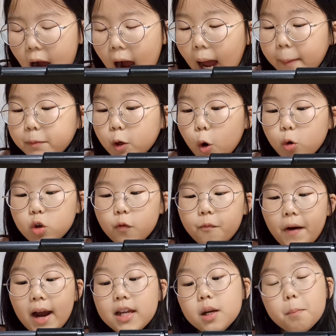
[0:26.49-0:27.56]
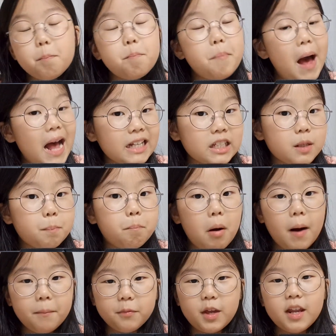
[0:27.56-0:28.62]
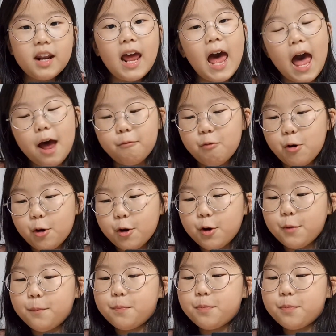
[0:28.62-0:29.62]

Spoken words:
I'm going to find the best pumpkin ever,